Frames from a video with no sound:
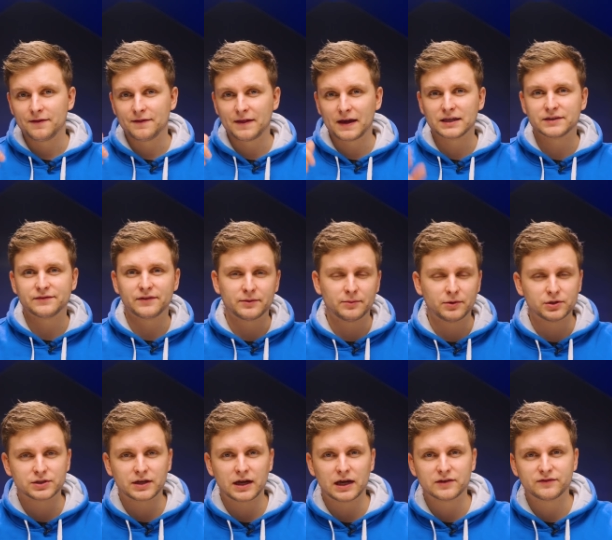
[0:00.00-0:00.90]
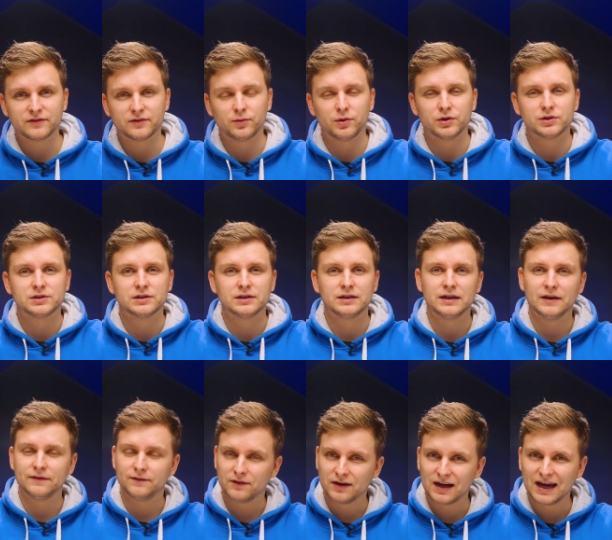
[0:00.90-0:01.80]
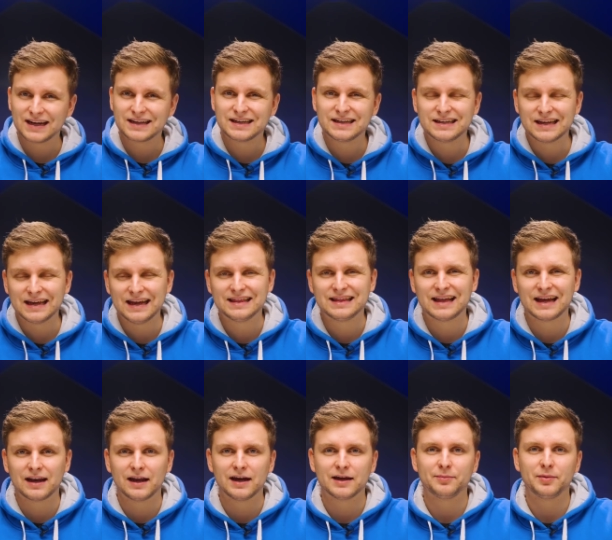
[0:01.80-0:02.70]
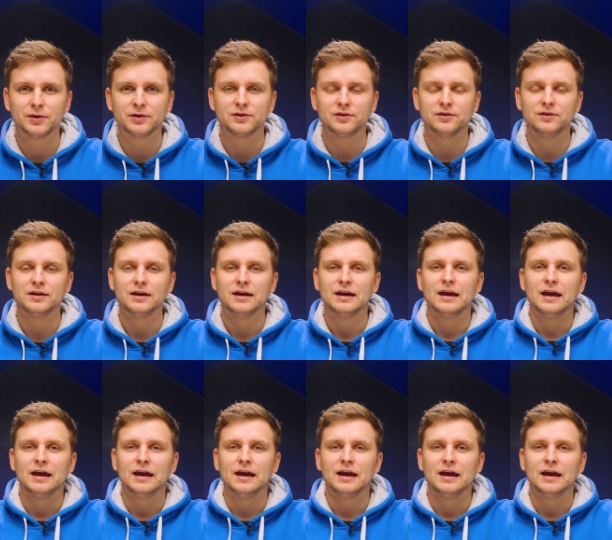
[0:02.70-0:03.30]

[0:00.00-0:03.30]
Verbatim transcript: Thanks very much guys for watching. If you liked it, hit that like button.